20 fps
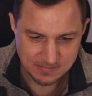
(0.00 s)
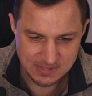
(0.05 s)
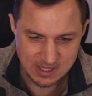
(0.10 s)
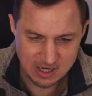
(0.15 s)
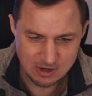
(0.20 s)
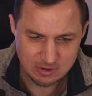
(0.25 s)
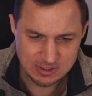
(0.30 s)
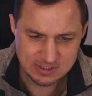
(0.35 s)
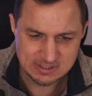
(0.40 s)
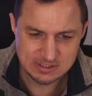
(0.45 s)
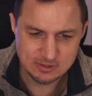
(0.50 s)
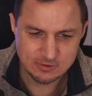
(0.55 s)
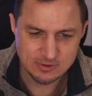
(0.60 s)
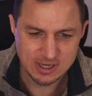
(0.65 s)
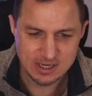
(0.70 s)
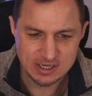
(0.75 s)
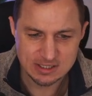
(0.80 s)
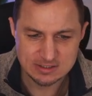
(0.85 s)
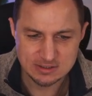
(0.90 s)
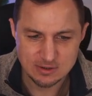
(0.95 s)
Now let's look
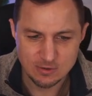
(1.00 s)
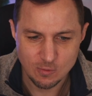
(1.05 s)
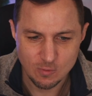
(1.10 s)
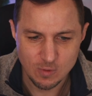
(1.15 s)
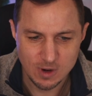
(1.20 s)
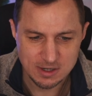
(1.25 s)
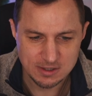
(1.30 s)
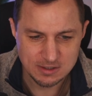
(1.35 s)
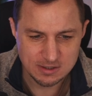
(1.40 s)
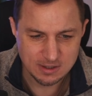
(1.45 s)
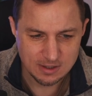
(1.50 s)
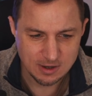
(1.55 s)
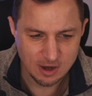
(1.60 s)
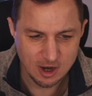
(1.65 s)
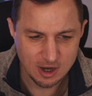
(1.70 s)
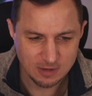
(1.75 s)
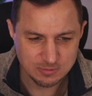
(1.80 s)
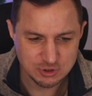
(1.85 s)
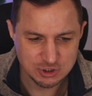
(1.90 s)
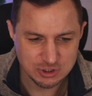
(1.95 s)
at one
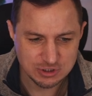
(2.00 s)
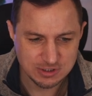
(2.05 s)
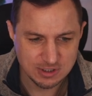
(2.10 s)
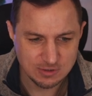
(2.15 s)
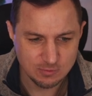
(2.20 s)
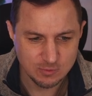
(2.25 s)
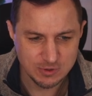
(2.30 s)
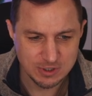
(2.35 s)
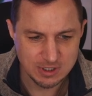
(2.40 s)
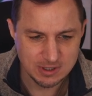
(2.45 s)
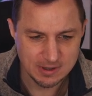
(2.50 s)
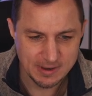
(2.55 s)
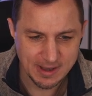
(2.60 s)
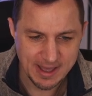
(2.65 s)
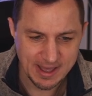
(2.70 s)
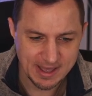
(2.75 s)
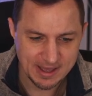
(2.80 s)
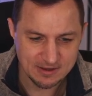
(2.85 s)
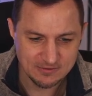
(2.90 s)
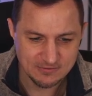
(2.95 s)
option that we
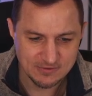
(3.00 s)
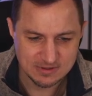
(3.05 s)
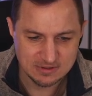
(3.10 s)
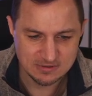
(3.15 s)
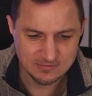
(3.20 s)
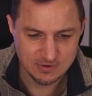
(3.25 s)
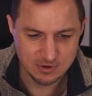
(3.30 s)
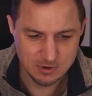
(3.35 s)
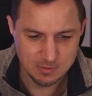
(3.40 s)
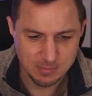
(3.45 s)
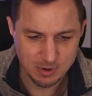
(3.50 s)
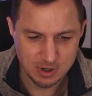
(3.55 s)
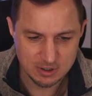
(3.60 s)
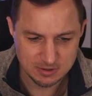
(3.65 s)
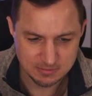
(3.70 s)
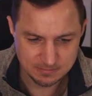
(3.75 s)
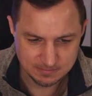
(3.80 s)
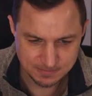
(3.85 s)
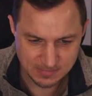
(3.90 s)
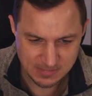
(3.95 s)
have at the very
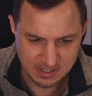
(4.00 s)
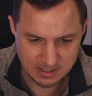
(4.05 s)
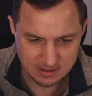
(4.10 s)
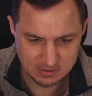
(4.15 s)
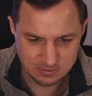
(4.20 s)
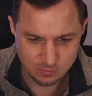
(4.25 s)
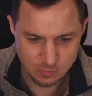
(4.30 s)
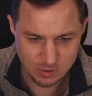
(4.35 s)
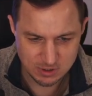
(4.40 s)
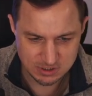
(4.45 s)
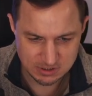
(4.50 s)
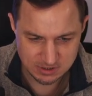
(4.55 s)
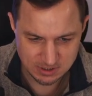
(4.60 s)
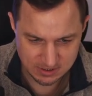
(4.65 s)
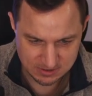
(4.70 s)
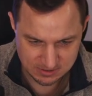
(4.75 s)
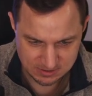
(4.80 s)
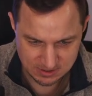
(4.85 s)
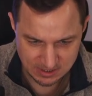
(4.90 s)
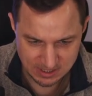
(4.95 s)
bottom and what it
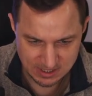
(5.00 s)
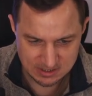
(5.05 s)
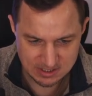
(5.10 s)
does.